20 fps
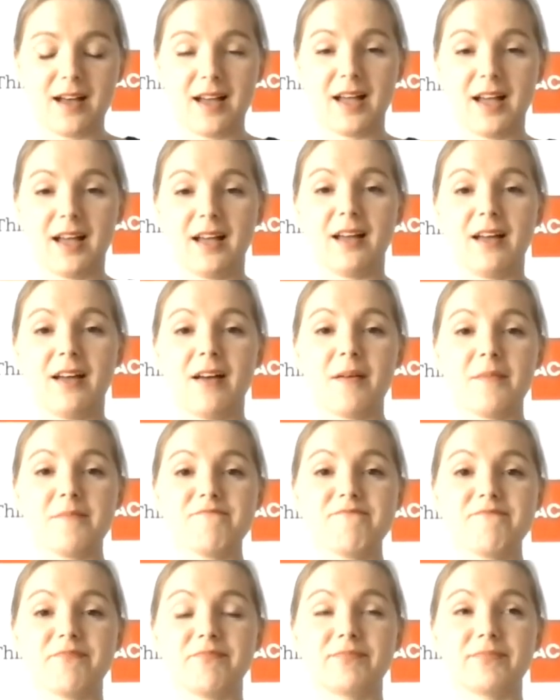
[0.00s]

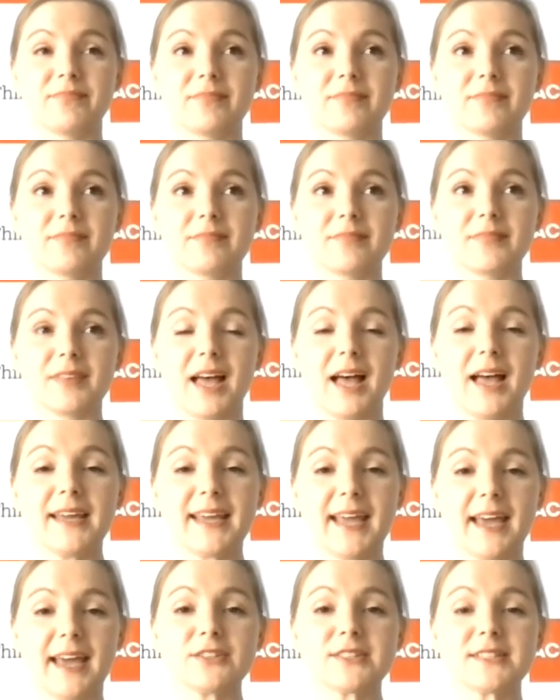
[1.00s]
I
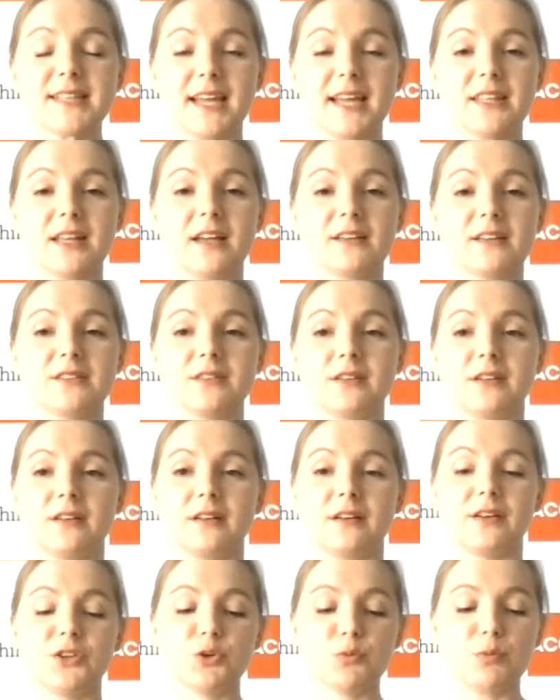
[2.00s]
cannot say that
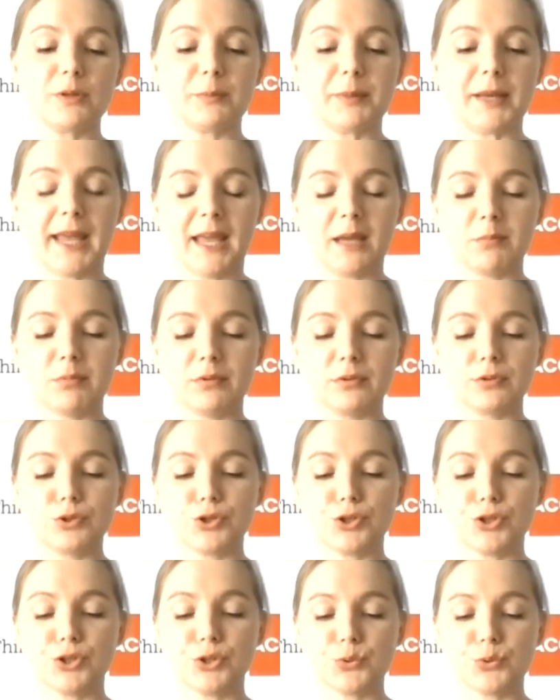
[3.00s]
you will be able
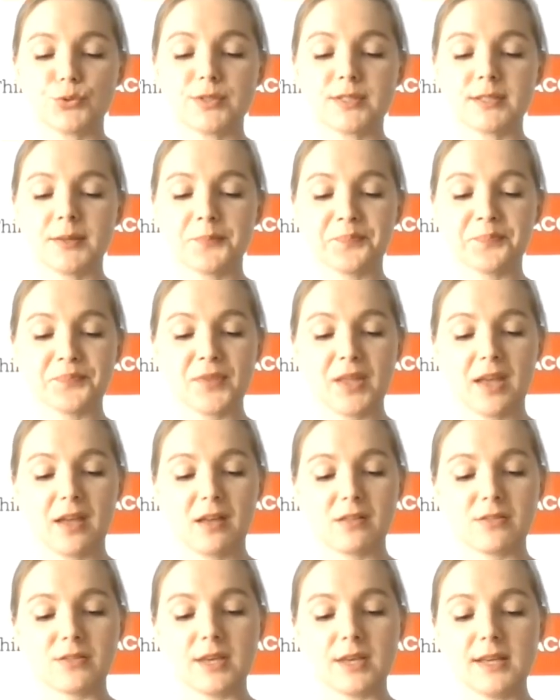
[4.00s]
to use
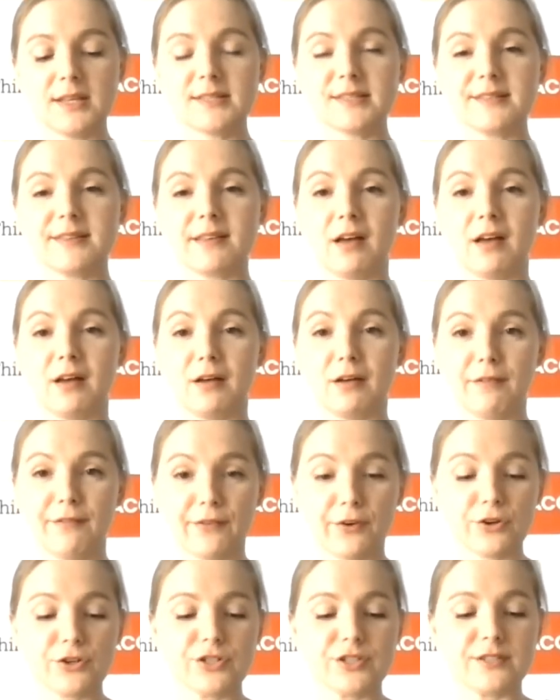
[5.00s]
these
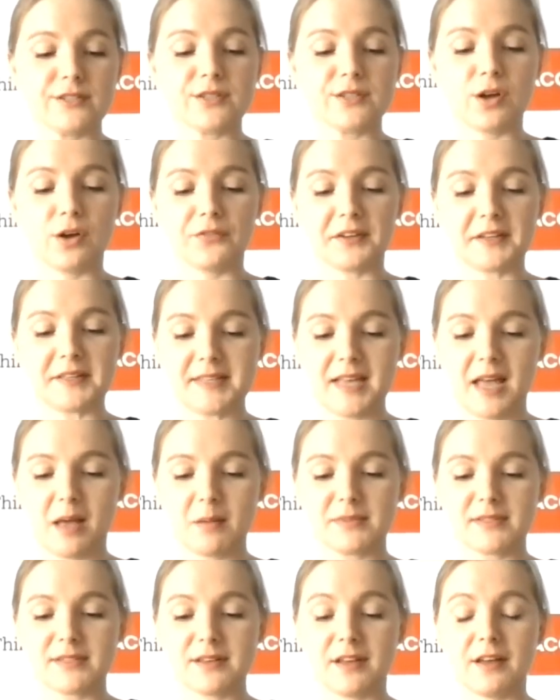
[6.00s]
versions of
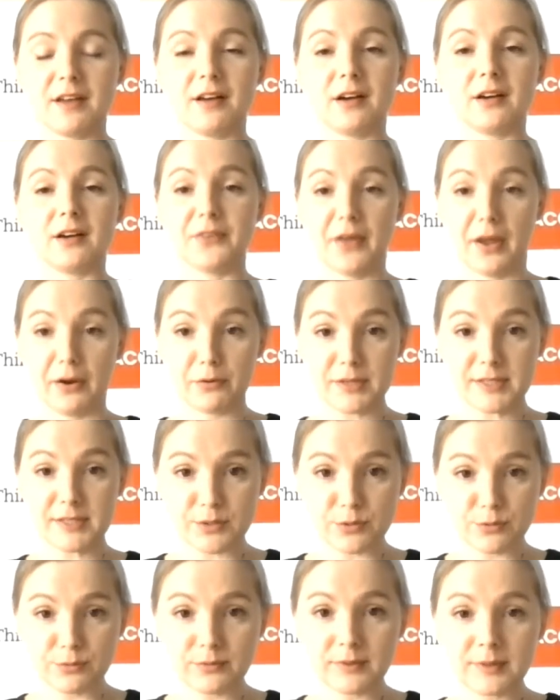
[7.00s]
exams very
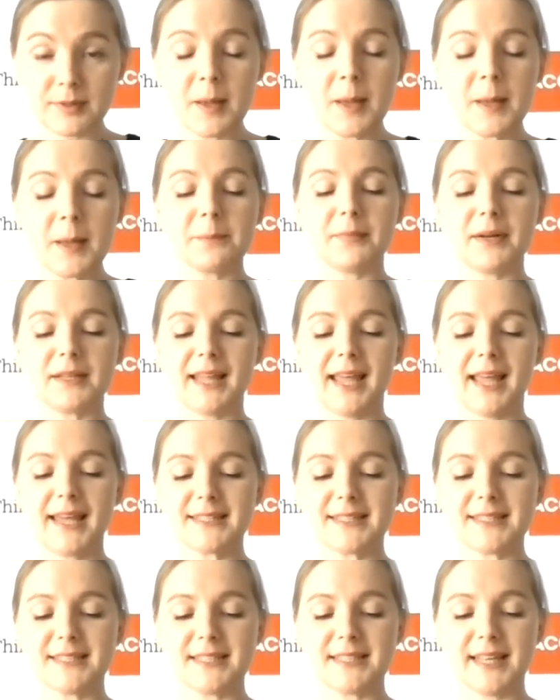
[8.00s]
soon, but
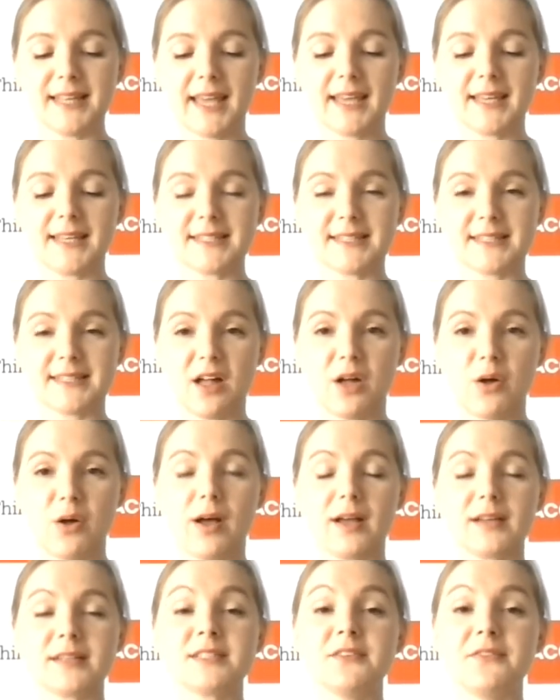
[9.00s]
ACCA is now
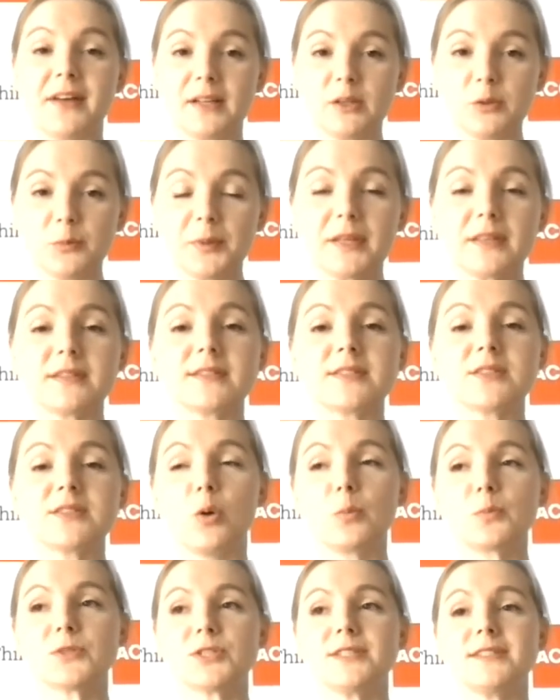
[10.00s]
developing this
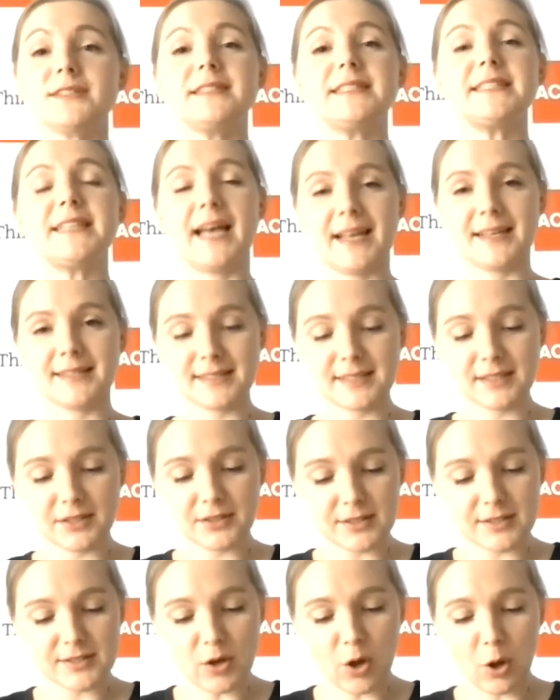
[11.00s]
option, testing
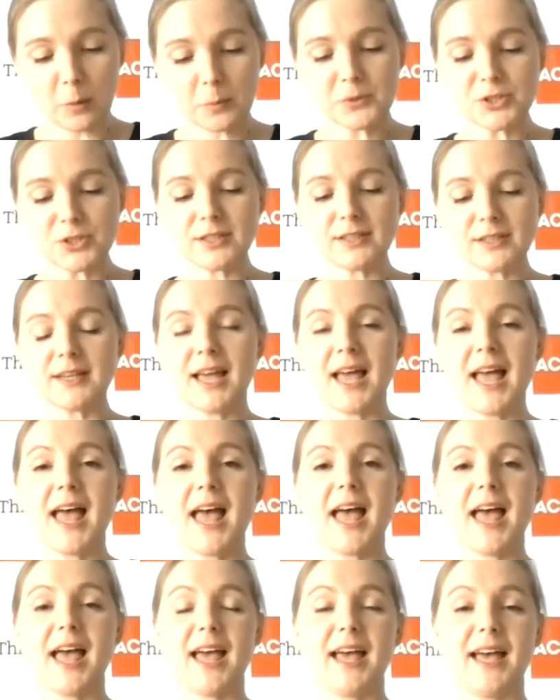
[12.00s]
this option,
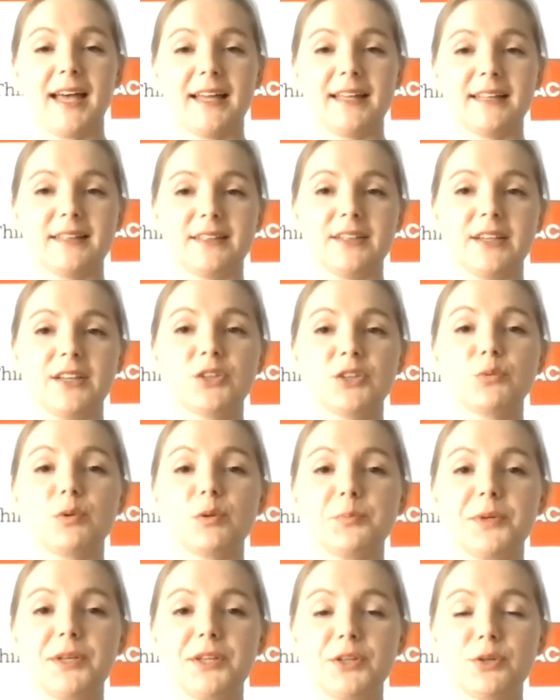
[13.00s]
and it
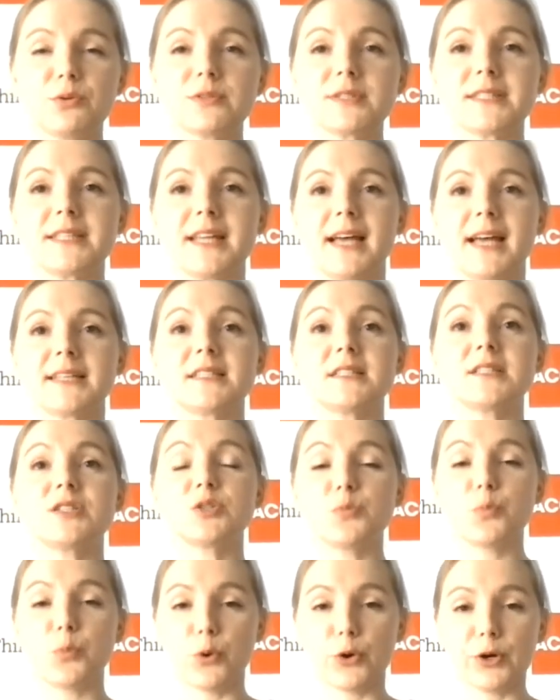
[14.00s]
will be used as a
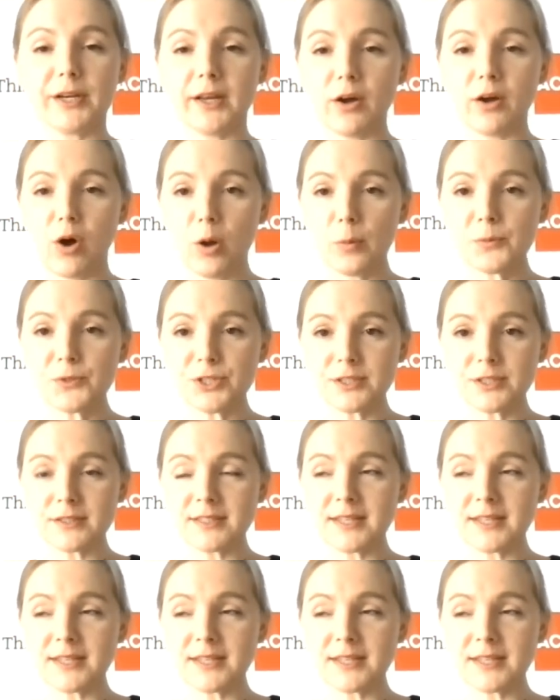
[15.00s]
supporting option